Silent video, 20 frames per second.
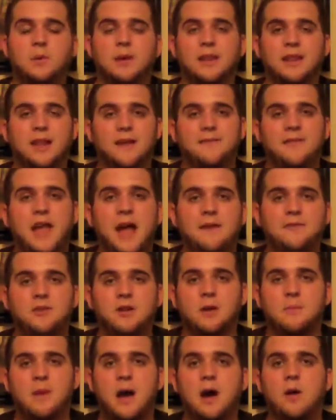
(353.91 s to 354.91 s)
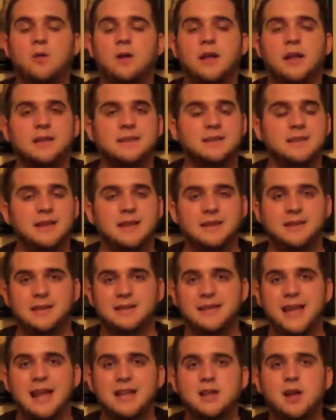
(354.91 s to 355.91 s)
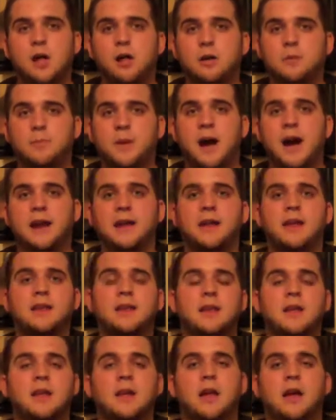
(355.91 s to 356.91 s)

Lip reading: We'd love to have you come out. It's a $10 buy-in.